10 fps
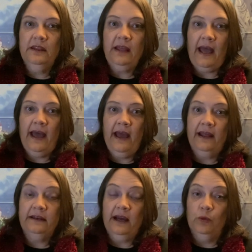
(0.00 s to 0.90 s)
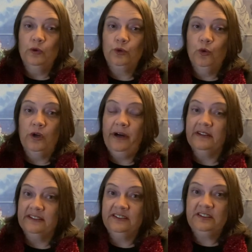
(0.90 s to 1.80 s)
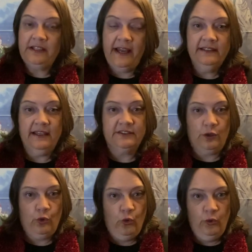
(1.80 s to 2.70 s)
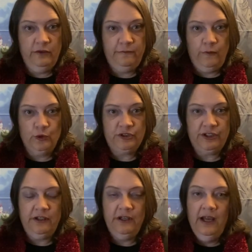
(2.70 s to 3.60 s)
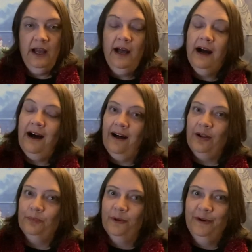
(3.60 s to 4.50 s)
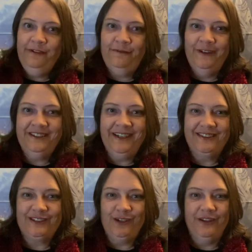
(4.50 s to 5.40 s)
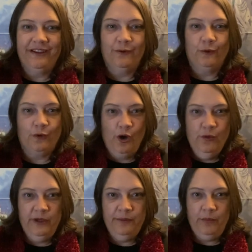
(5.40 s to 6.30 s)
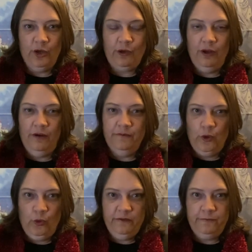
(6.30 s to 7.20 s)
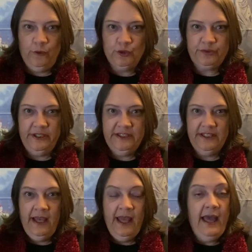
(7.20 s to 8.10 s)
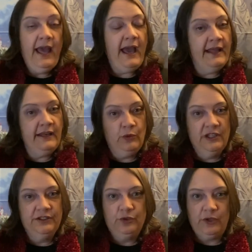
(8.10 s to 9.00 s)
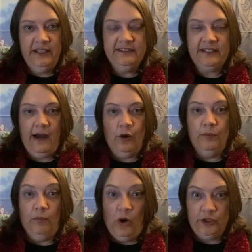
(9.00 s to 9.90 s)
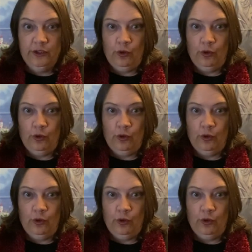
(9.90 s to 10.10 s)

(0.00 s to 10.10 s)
and I will talk about the state as a law enforcer I'll briefly touch on the Roman model of law enforcement, and I will address our modern